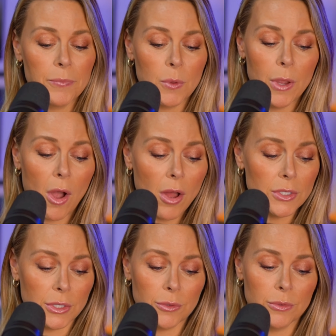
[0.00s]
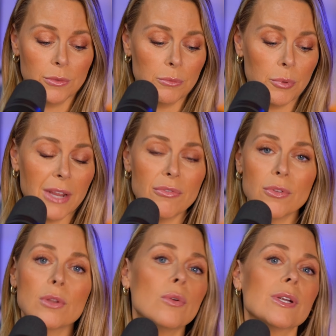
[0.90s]
We all do. Pray for
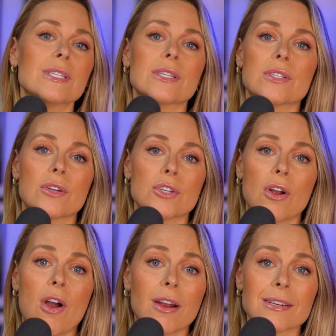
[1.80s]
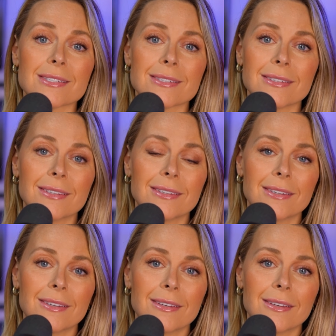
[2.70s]
the Lord to search our hearts
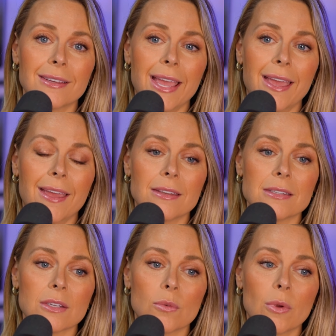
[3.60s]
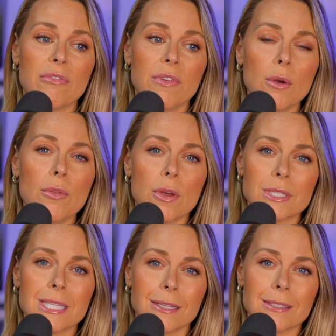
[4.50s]
and reveal those
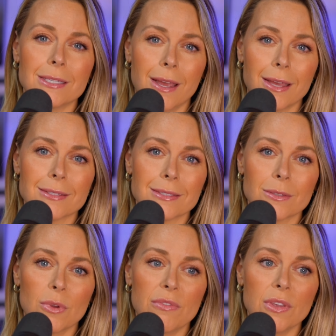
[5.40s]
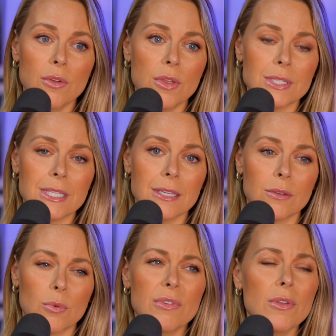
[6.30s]
things to us. Reveal those, th-
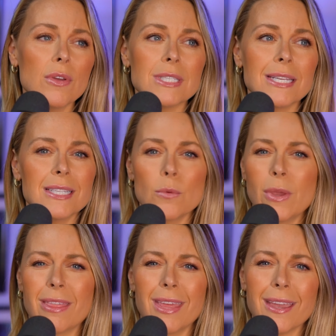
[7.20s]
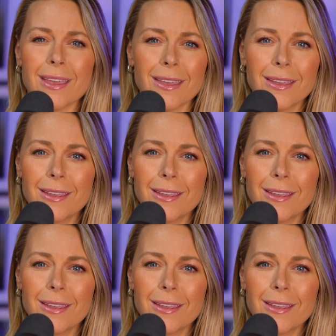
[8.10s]
reveal those things that we think.